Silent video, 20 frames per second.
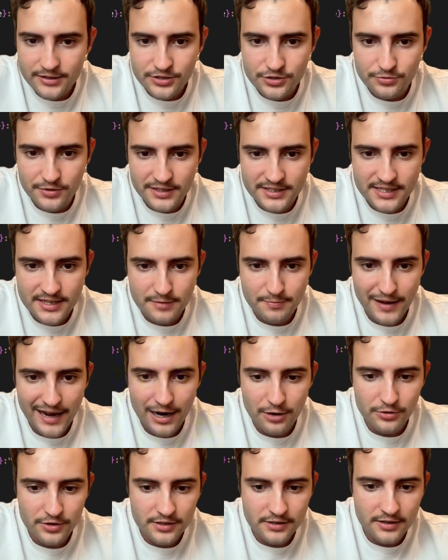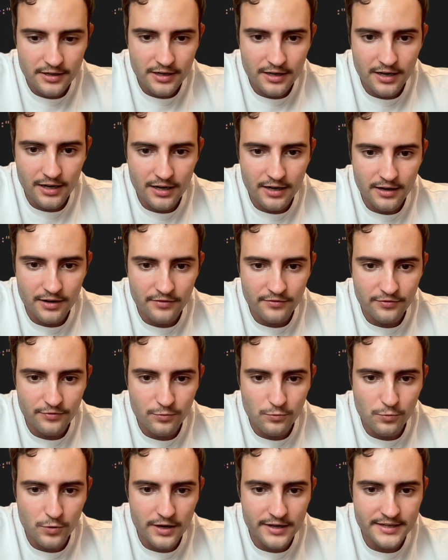do it to the power of
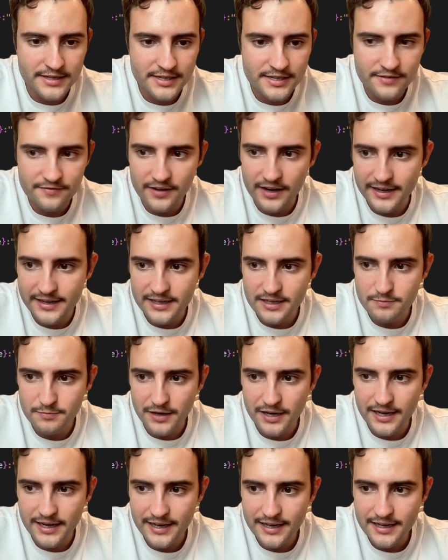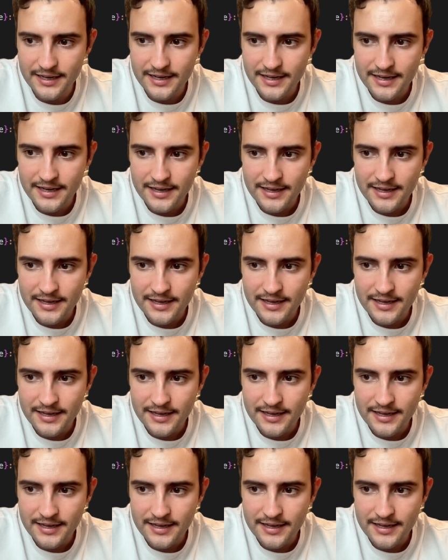1 divided by